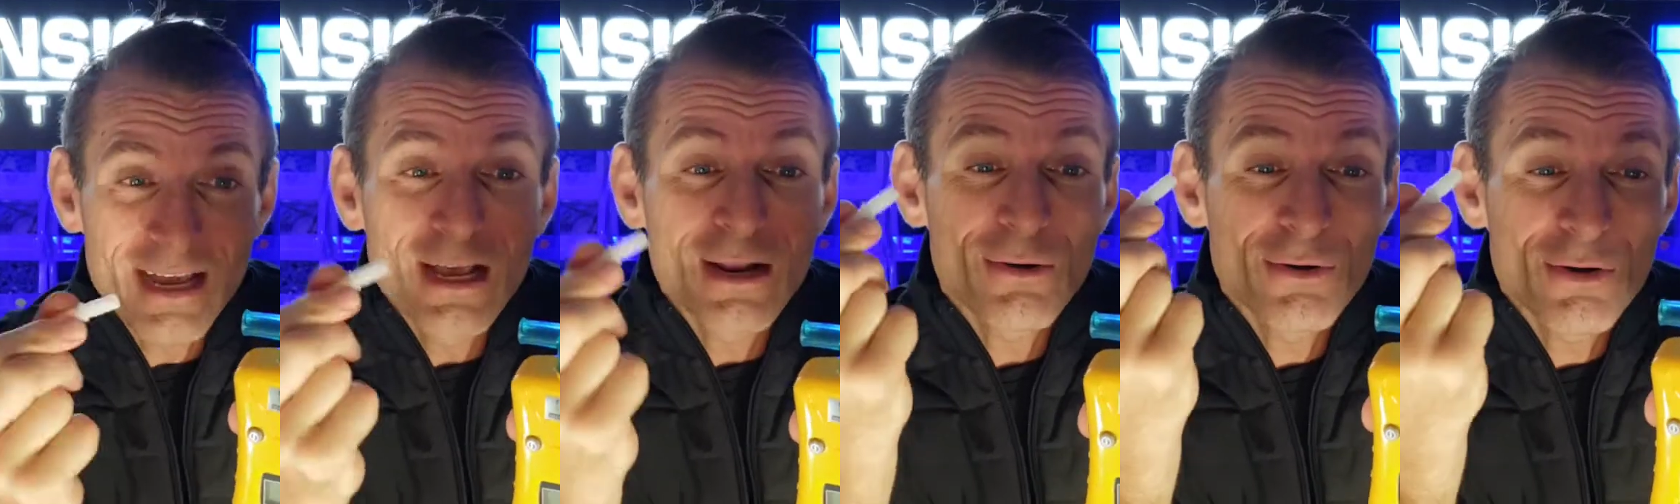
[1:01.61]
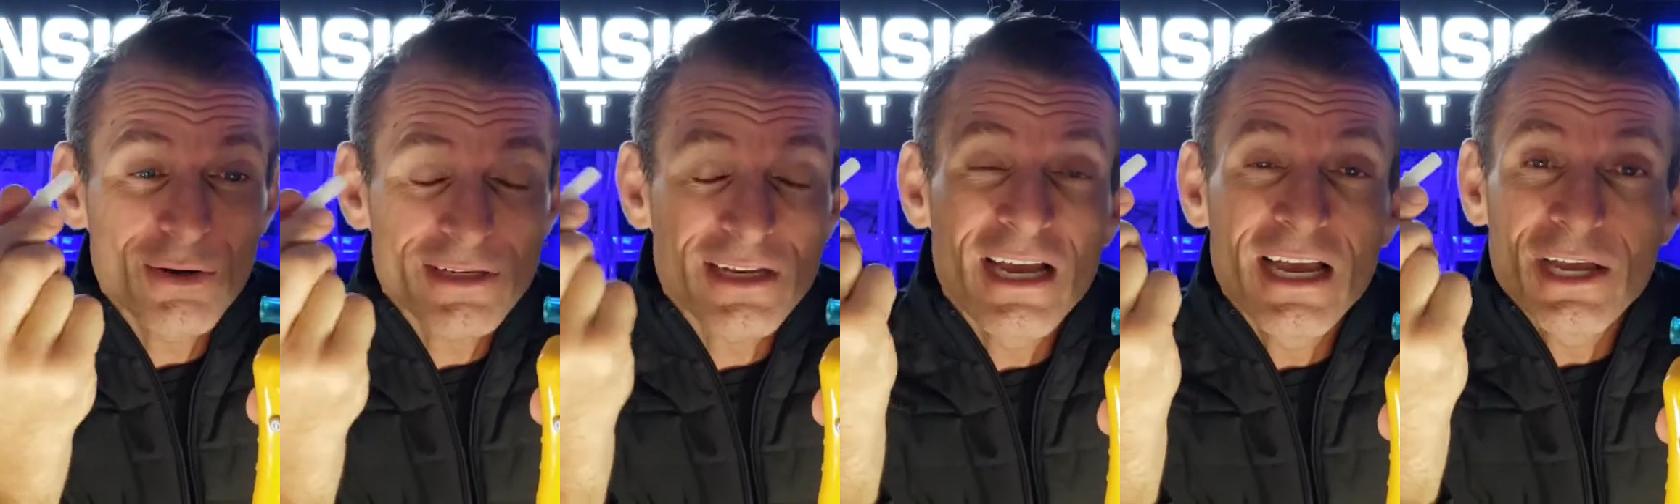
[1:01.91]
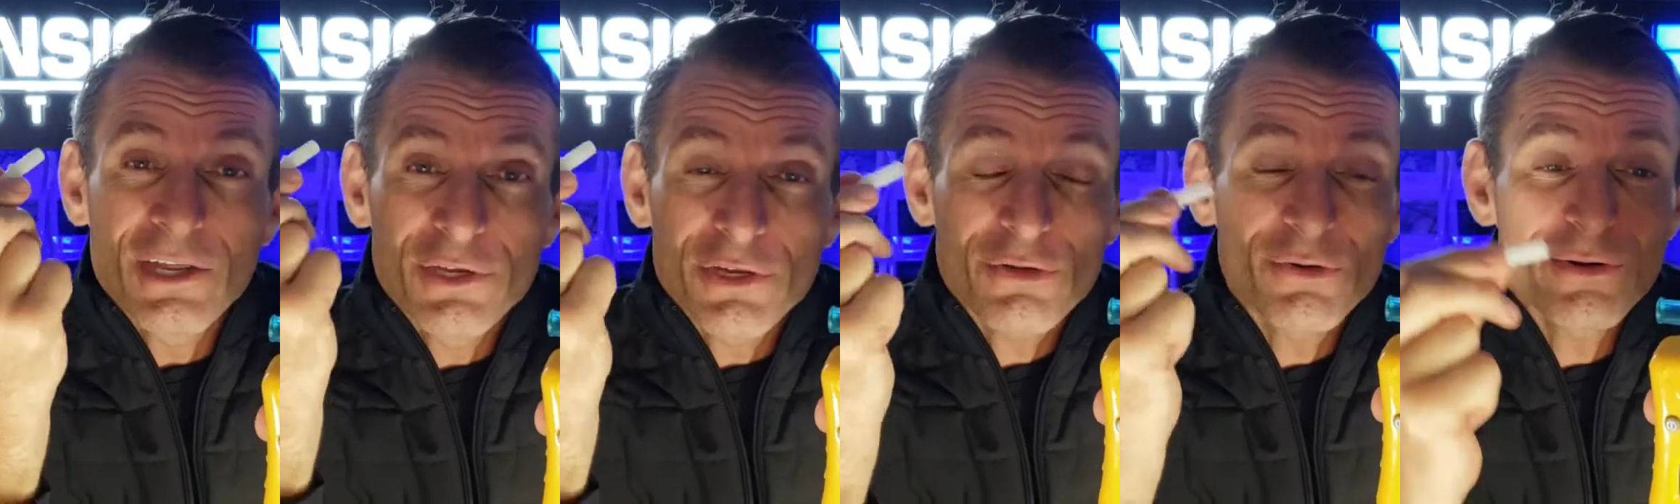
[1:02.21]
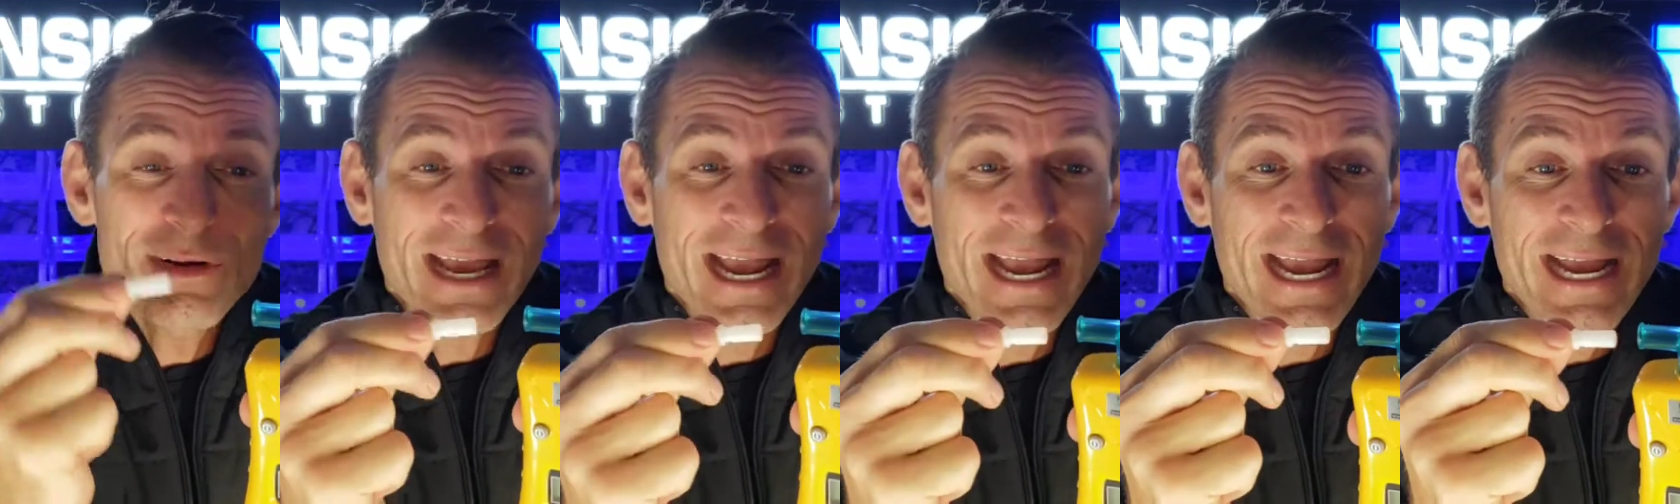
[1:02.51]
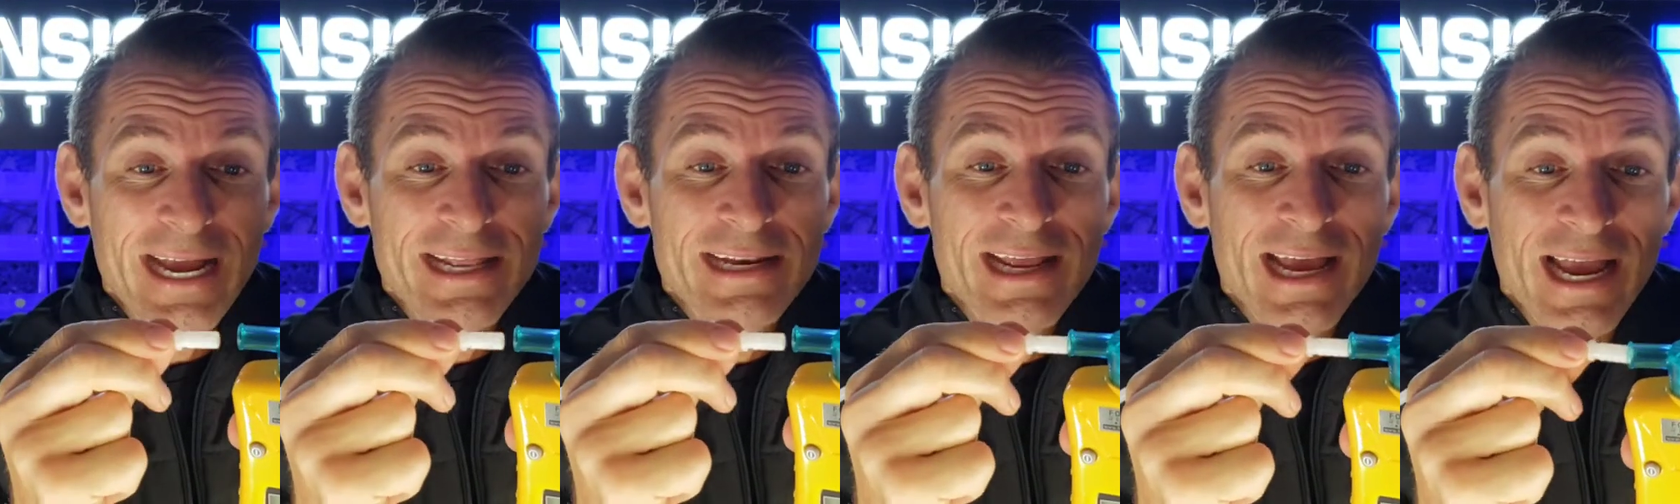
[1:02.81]
Look, you could
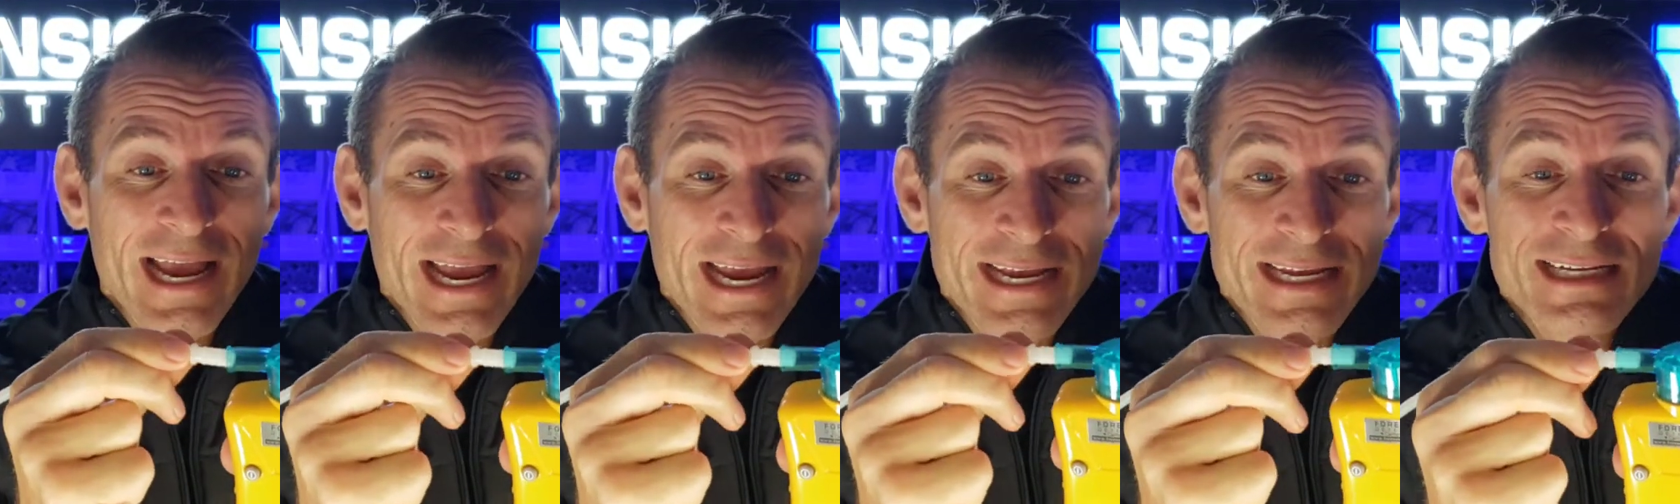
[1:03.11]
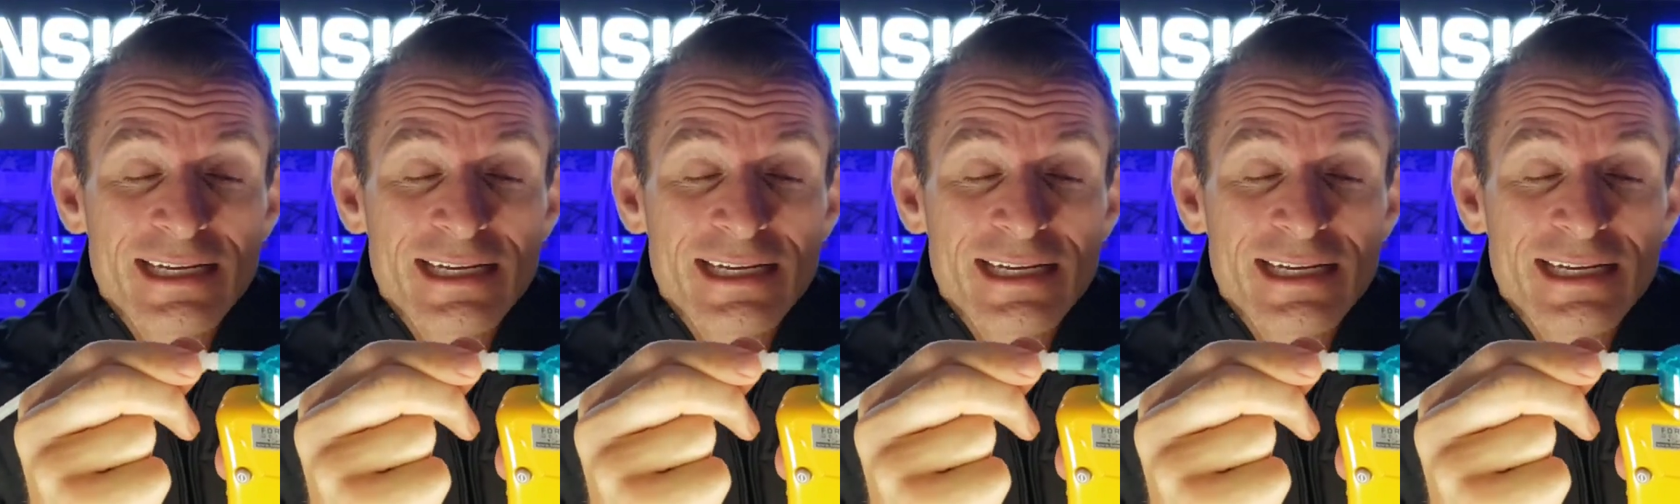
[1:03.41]
add a